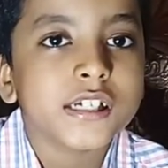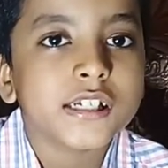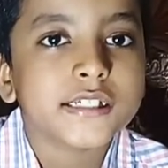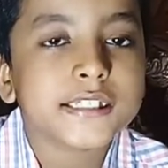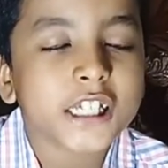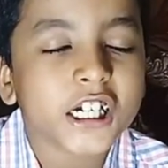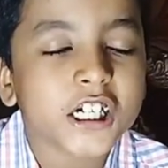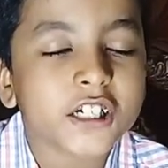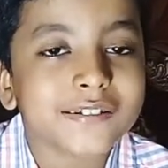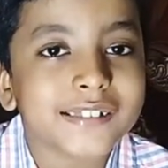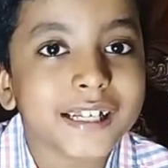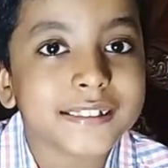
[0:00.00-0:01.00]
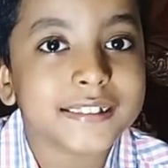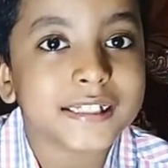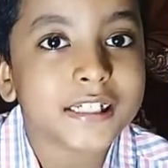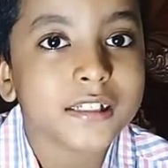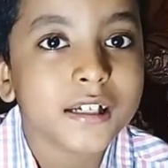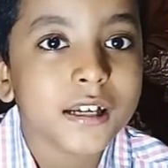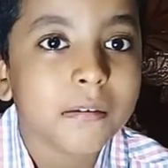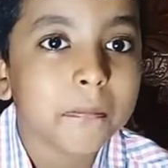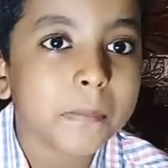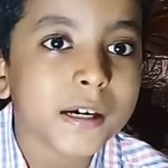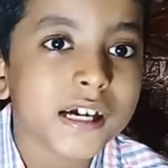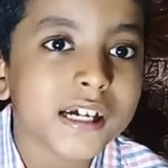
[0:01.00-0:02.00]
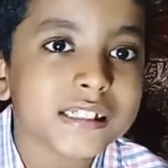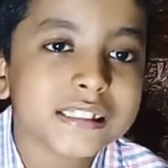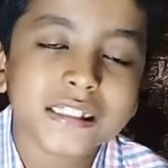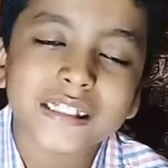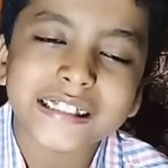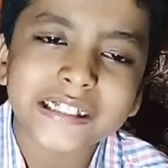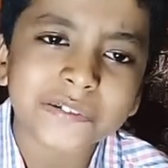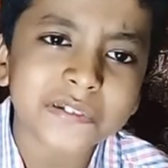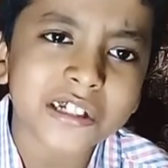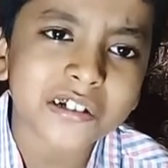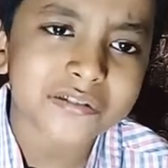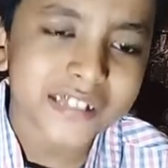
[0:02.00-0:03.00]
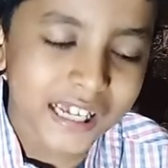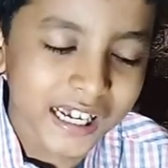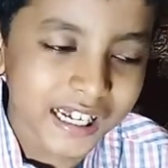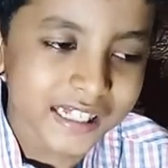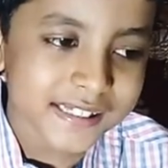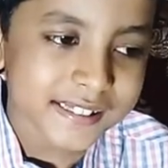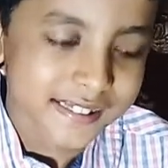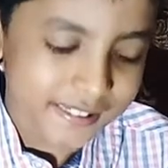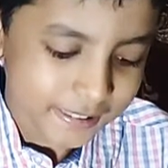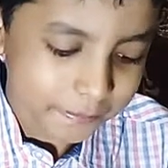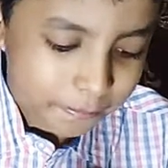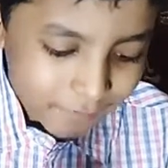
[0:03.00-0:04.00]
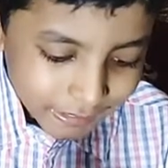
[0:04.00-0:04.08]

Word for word: So that's it. But you know that uh,